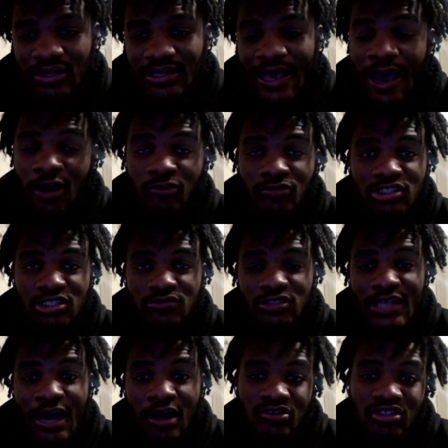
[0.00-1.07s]
that would just
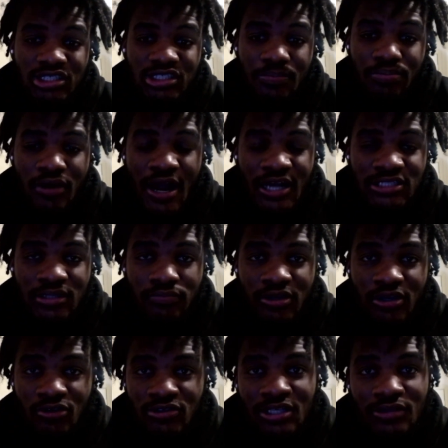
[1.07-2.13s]
that would just surprise the
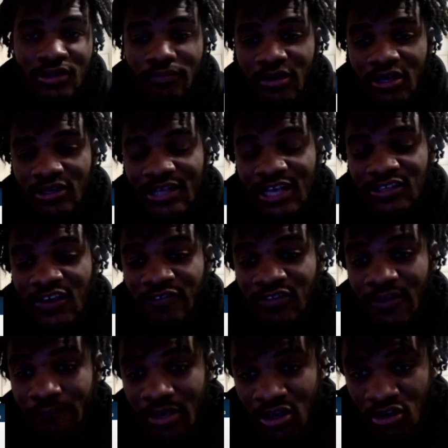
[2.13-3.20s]
Bills. And the Bill if
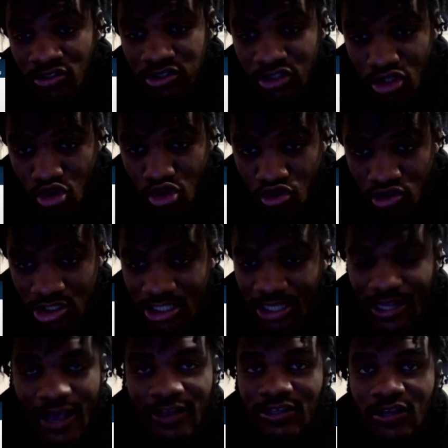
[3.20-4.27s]
the Bills lose,
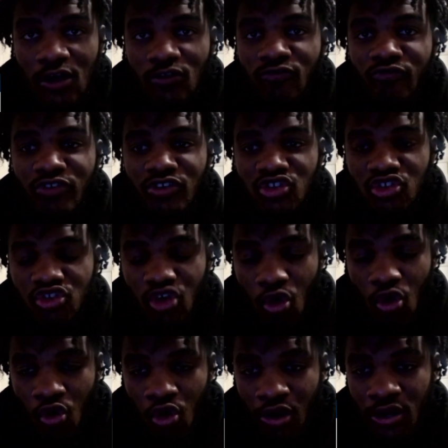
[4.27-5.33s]
then I know for
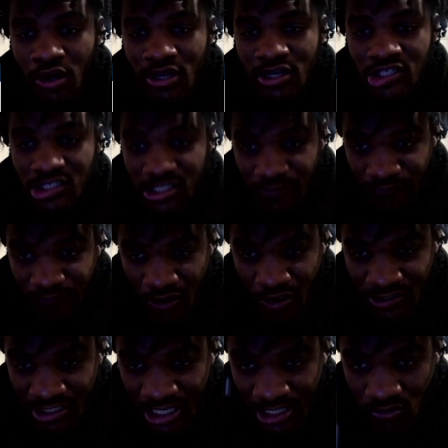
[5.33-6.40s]
sure
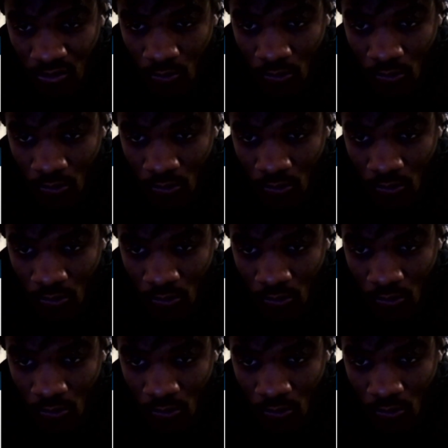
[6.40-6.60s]
Stefon Diggs will